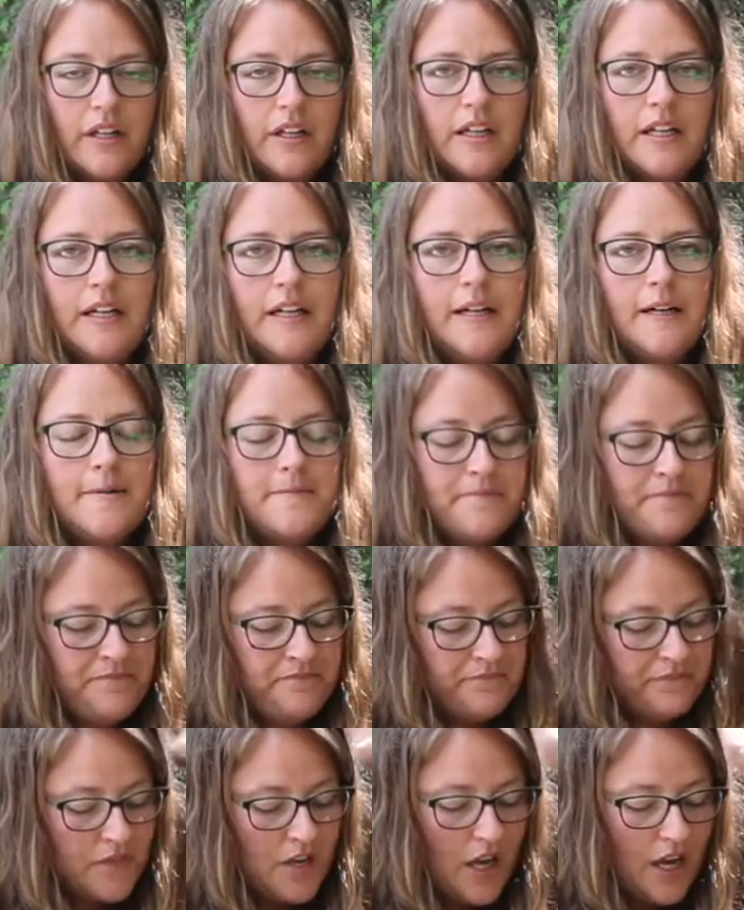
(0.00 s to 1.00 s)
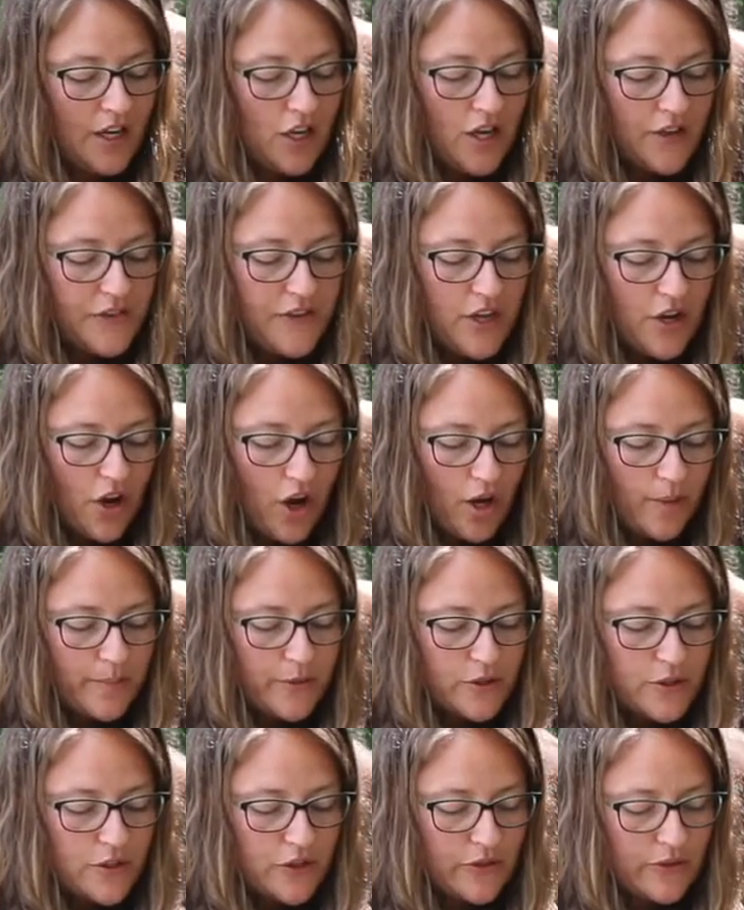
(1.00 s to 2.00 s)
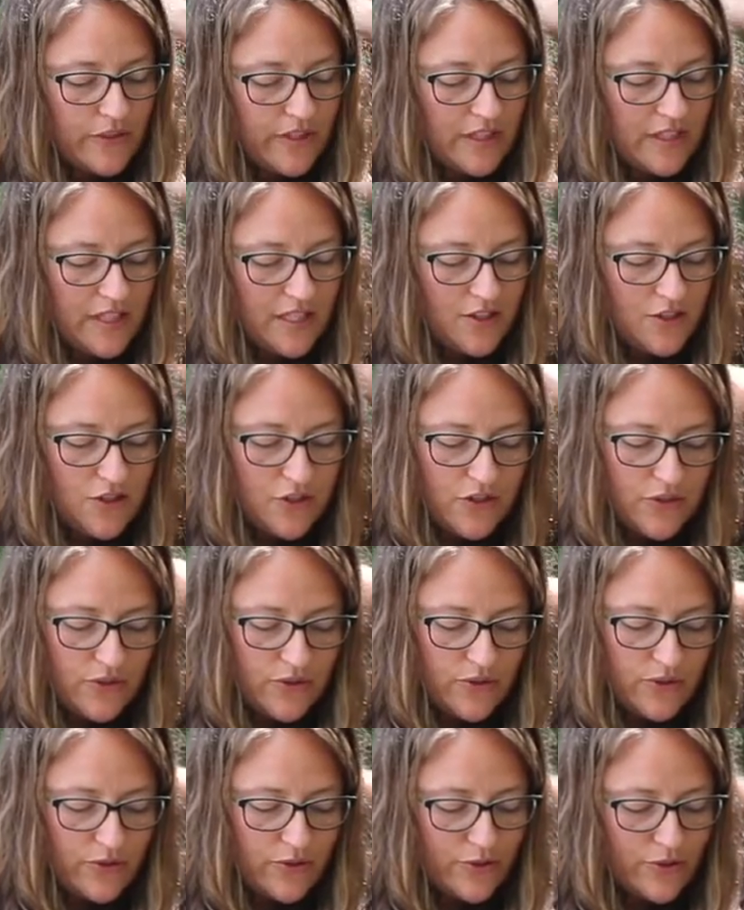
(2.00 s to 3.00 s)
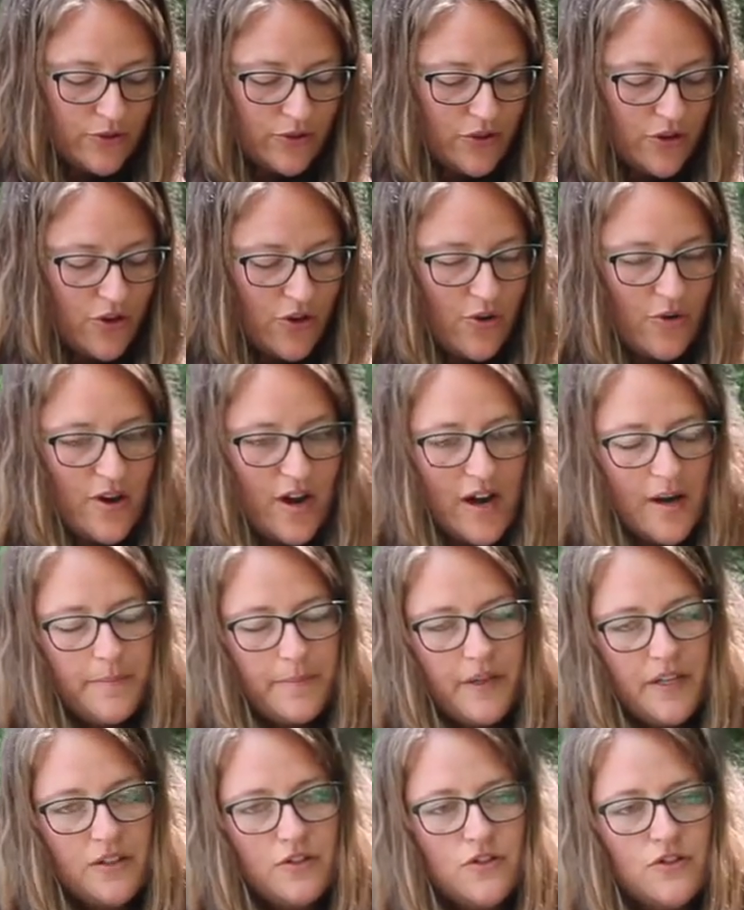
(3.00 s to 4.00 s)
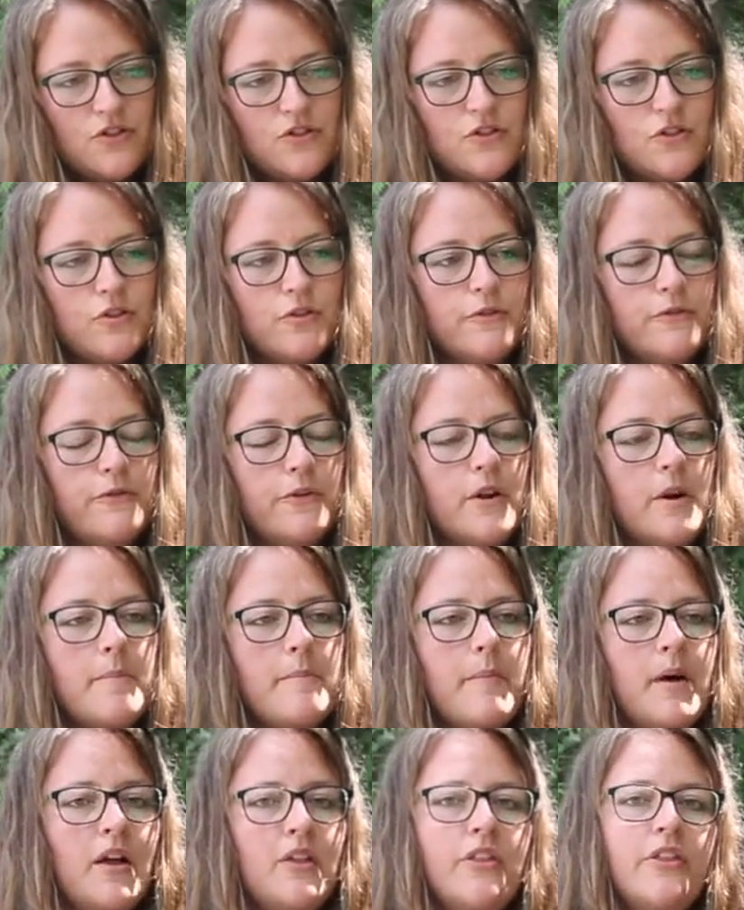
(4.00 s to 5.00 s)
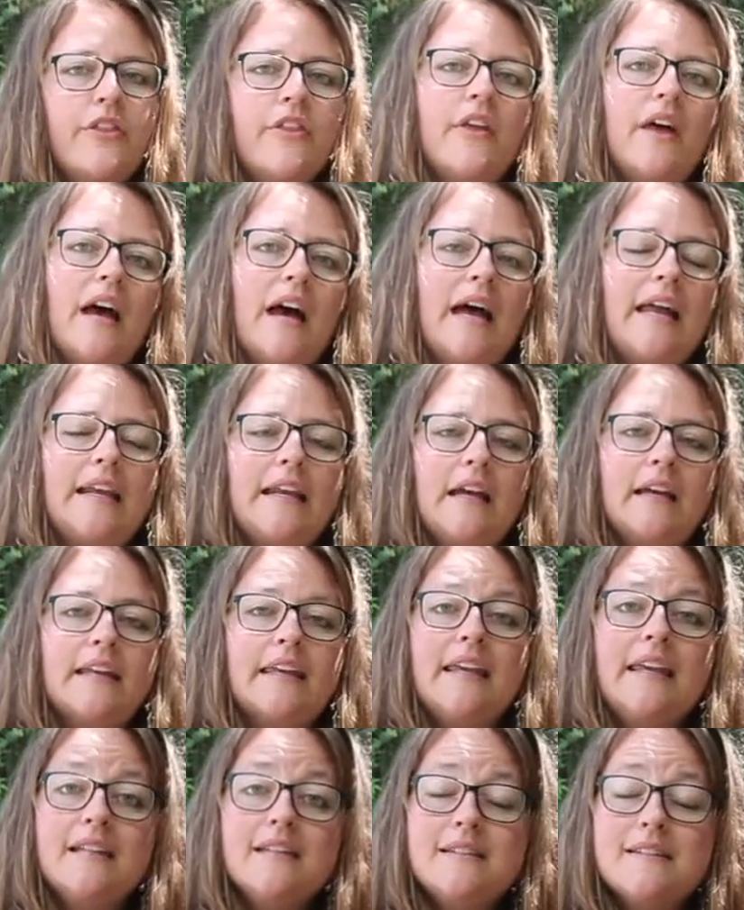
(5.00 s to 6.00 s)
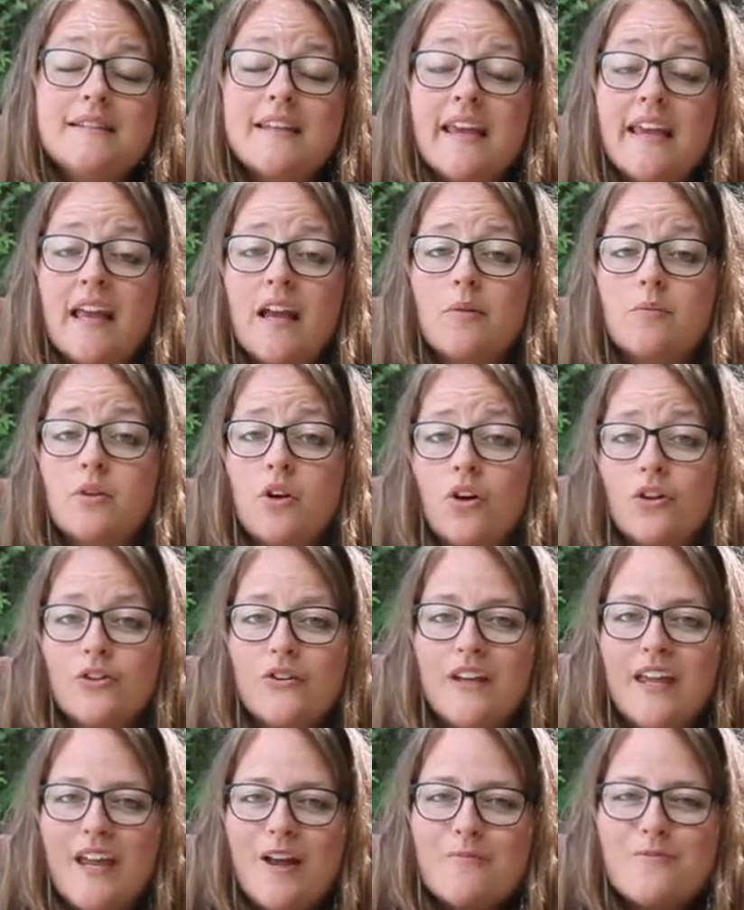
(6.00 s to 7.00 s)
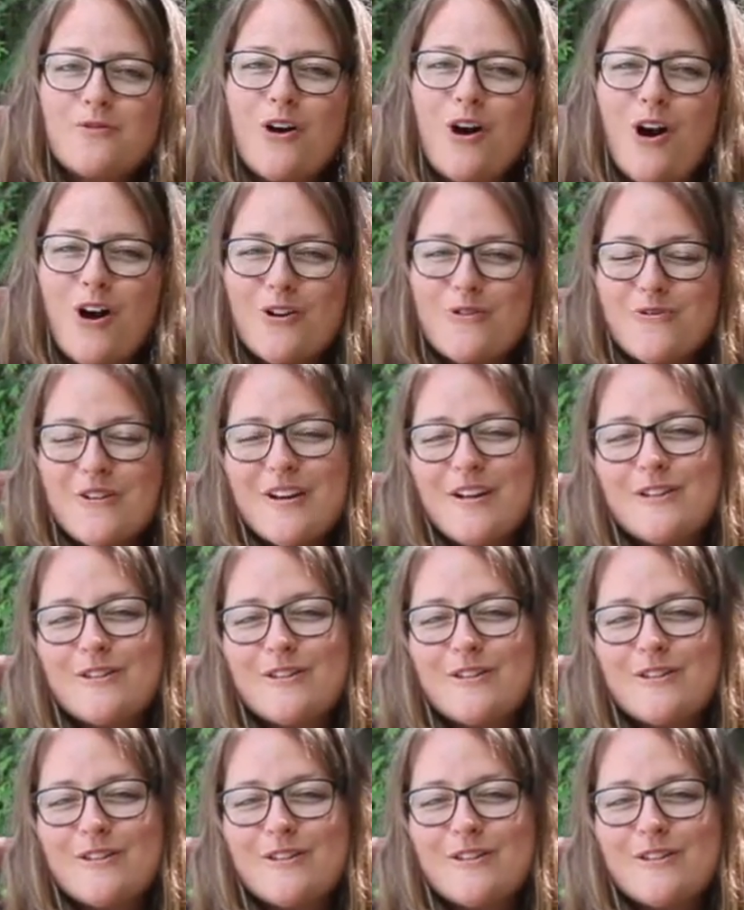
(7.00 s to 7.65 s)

I got the opportunity to go up and serve for a month at a kids' camp called Camp Kakwa.